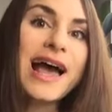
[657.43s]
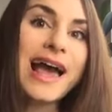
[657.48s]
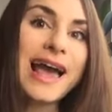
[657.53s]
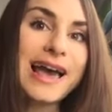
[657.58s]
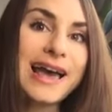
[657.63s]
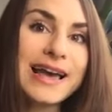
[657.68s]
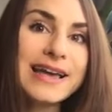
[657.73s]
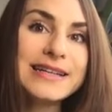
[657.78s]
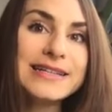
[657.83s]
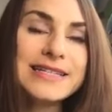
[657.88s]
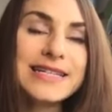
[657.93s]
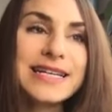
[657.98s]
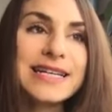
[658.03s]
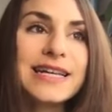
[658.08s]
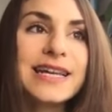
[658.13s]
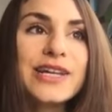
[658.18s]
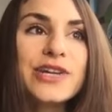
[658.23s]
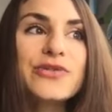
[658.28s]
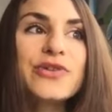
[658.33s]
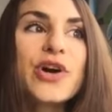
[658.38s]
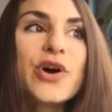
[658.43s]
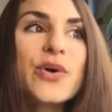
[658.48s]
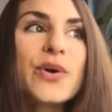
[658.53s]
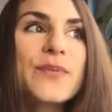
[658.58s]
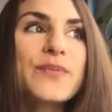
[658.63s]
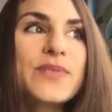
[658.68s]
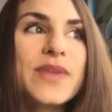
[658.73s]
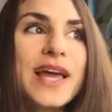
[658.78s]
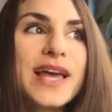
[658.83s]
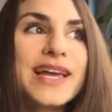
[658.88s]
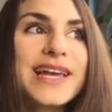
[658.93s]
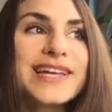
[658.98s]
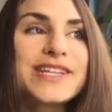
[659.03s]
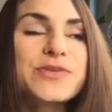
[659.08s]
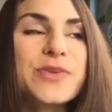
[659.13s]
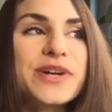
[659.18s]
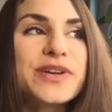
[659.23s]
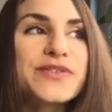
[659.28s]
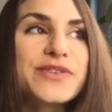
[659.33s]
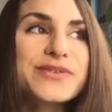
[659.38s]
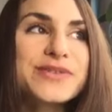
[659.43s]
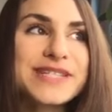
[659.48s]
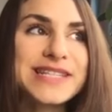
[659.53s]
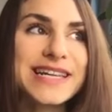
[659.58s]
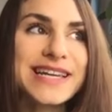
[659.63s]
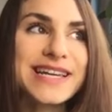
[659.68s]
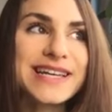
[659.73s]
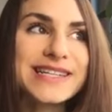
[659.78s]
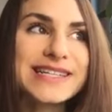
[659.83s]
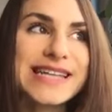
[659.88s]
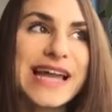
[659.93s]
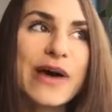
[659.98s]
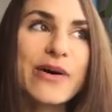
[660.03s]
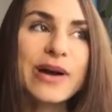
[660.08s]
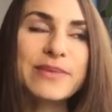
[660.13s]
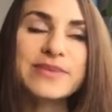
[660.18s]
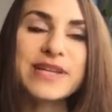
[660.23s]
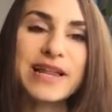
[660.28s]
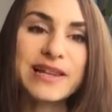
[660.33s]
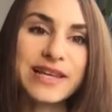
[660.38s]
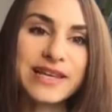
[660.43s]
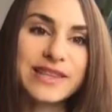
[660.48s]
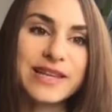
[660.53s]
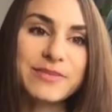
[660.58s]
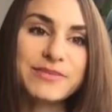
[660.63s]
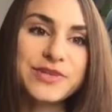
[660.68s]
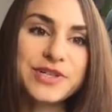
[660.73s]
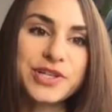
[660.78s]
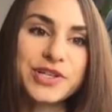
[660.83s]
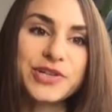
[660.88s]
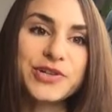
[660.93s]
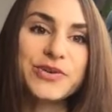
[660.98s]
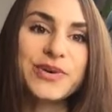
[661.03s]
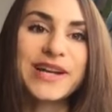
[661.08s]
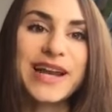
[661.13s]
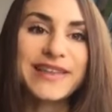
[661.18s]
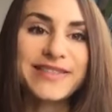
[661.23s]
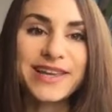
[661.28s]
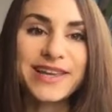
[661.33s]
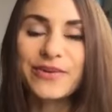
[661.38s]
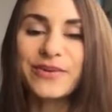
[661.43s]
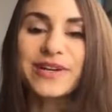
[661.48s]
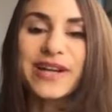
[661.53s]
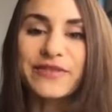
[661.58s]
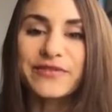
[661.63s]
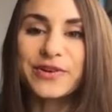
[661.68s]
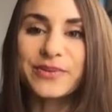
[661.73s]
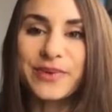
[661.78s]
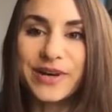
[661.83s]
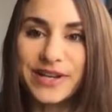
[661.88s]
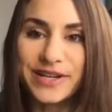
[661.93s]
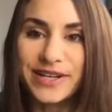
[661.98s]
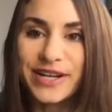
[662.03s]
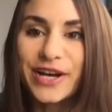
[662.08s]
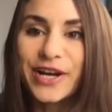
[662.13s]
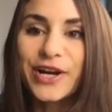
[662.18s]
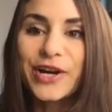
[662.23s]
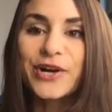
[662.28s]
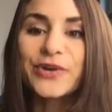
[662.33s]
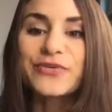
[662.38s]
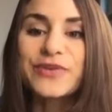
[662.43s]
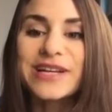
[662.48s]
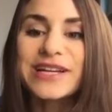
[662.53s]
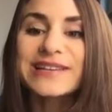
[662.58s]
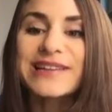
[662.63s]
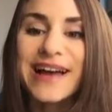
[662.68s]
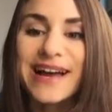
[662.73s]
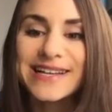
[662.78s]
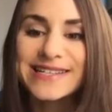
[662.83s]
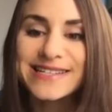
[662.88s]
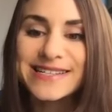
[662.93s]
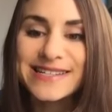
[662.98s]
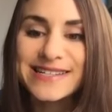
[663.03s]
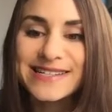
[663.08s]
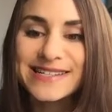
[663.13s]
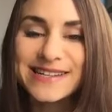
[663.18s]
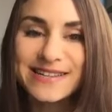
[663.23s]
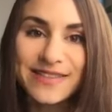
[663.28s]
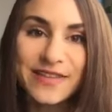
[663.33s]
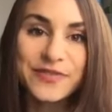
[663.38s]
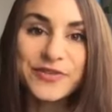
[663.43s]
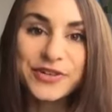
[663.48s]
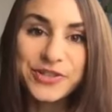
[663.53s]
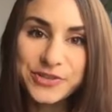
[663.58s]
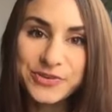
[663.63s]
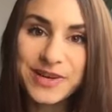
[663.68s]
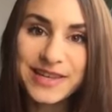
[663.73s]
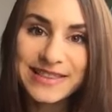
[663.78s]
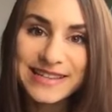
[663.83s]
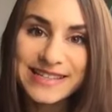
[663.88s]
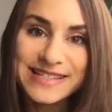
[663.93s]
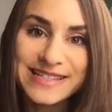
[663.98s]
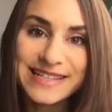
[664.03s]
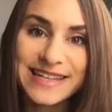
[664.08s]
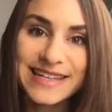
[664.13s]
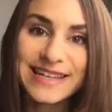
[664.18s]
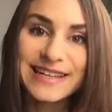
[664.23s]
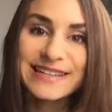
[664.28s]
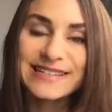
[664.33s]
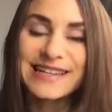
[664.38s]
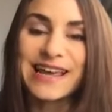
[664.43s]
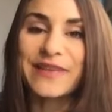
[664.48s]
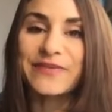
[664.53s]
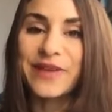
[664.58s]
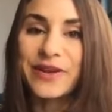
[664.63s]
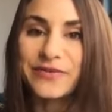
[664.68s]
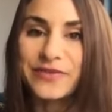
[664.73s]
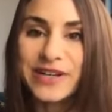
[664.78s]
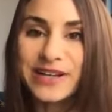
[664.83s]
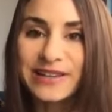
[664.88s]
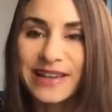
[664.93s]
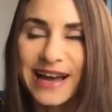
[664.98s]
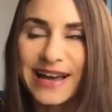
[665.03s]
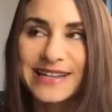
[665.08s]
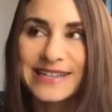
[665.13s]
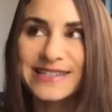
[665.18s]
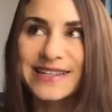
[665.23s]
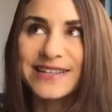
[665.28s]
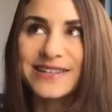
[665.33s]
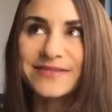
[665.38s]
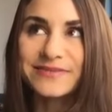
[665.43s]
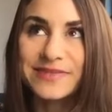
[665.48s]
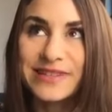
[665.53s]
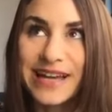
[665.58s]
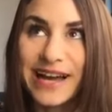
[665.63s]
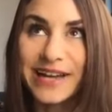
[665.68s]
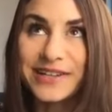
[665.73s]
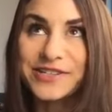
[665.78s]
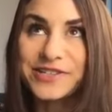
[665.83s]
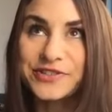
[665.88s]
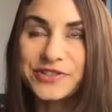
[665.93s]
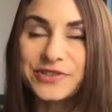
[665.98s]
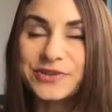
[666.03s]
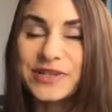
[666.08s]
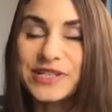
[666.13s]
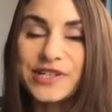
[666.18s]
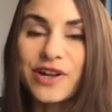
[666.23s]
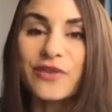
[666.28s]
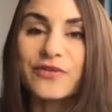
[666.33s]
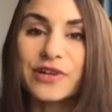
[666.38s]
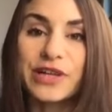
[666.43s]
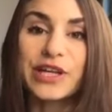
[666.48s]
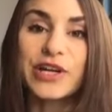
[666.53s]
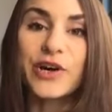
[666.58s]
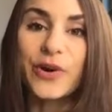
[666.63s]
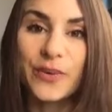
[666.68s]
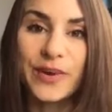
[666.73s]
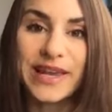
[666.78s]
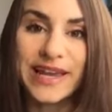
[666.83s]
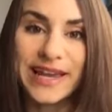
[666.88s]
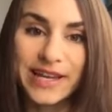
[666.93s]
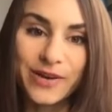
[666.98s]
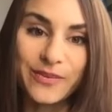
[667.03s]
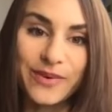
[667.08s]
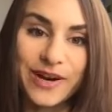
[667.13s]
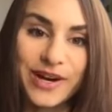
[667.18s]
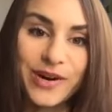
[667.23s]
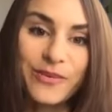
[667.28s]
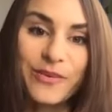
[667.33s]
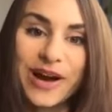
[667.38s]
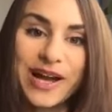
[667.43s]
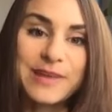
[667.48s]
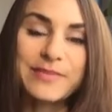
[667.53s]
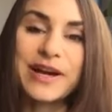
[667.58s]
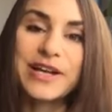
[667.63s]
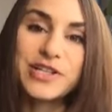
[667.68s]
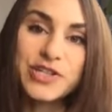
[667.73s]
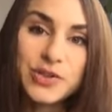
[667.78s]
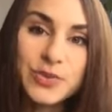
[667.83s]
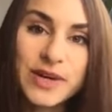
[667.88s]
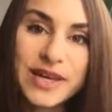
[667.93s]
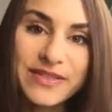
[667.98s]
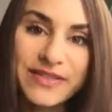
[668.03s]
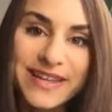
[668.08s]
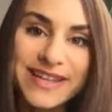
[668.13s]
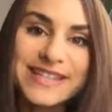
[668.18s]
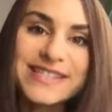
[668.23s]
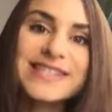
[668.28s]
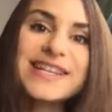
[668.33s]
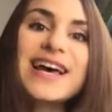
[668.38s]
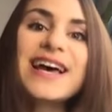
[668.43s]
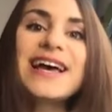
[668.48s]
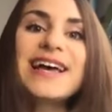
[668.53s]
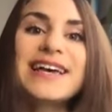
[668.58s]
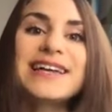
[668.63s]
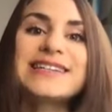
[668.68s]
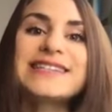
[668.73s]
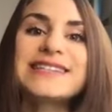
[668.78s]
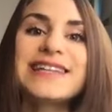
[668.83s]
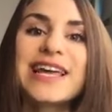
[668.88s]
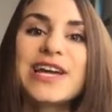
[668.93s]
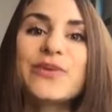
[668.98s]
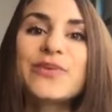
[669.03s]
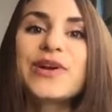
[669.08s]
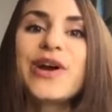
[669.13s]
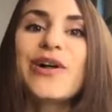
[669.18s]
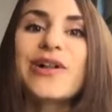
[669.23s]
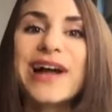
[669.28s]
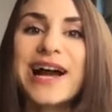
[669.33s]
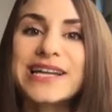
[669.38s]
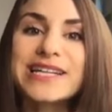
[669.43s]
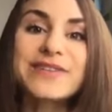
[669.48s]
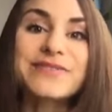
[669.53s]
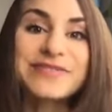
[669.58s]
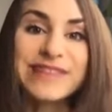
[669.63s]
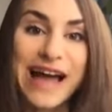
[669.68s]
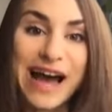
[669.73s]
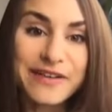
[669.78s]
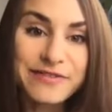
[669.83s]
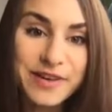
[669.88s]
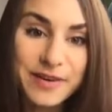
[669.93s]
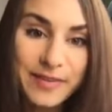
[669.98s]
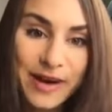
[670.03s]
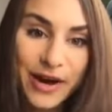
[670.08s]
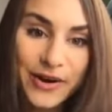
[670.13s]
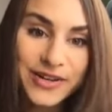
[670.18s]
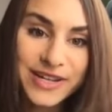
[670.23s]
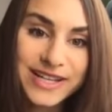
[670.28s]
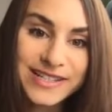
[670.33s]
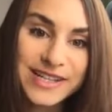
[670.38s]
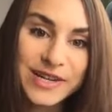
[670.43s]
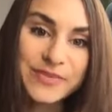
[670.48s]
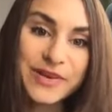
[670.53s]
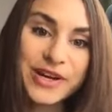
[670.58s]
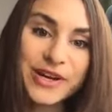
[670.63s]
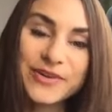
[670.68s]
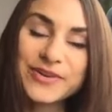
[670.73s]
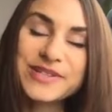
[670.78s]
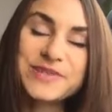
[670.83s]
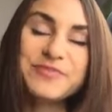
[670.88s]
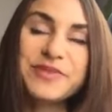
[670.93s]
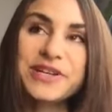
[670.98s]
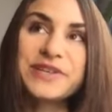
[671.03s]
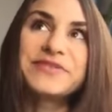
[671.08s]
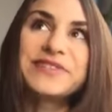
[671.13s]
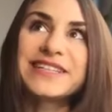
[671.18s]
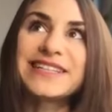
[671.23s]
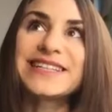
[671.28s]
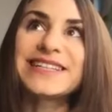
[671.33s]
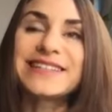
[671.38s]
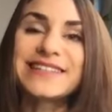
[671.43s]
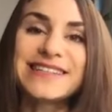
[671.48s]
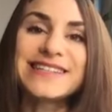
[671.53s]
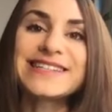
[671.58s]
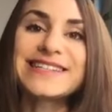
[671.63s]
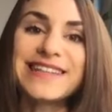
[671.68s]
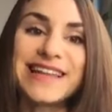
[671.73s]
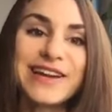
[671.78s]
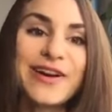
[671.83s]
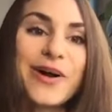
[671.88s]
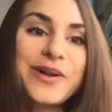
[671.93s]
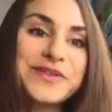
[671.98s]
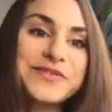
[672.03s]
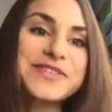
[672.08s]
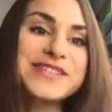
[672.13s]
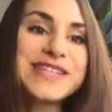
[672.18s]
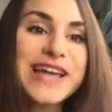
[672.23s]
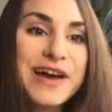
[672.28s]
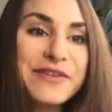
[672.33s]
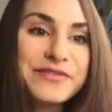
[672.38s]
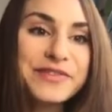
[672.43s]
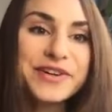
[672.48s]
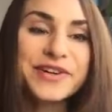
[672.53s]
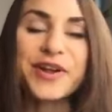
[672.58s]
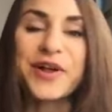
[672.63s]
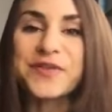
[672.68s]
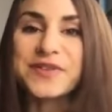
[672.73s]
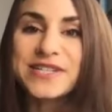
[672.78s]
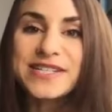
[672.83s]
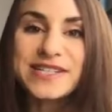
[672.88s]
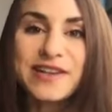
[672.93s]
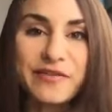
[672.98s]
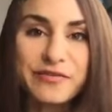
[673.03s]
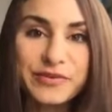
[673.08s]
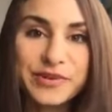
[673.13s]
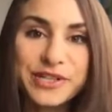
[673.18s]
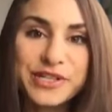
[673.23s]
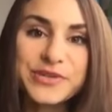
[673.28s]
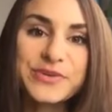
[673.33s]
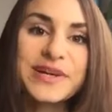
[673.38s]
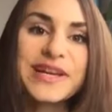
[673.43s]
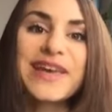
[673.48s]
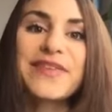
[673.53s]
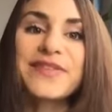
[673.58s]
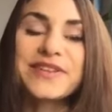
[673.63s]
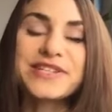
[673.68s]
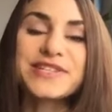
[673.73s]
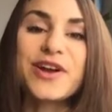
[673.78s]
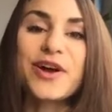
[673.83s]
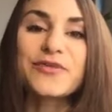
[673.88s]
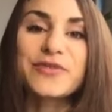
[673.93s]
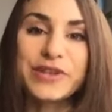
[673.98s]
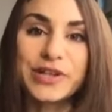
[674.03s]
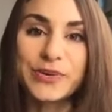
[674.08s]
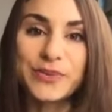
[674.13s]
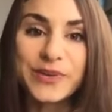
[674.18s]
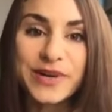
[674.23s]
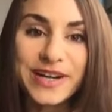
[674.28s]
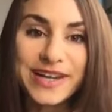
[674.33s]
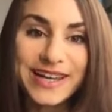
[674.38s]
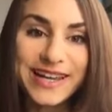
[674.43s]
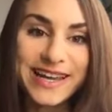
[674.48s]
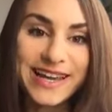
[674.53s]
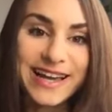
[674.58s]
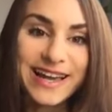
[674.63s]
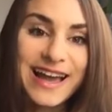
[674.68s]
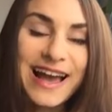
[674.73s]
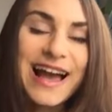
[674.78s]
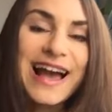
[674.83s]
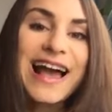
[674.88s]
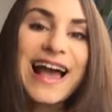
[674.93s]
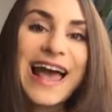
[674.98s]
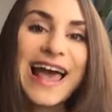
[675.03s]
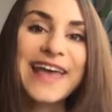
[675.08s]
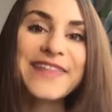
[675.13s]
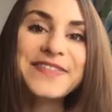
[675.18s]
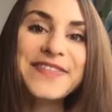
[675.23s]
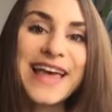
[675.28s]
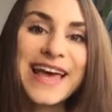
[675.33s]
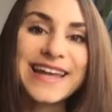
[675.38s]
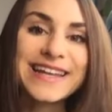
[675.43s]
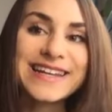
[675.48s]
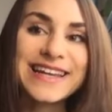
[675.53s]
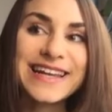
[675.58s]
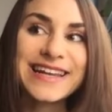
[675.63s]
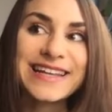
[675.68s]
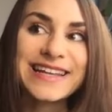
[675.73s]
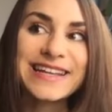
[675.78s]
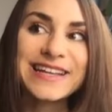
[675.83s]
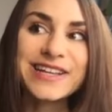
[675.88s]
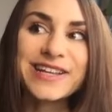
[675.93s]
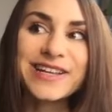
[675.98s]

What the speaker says: And, you know, it's one of those things now I'm telling them to you. And I when everyone realizes that they're doing these things and they realize that, yeah, it's true, it's not really going anywhere. Why am I doing this? It's like we all kind of laugh about it and we go, it's pretty ridiculous. Like all of this effort, all the stuff we're doing that's not really working. And then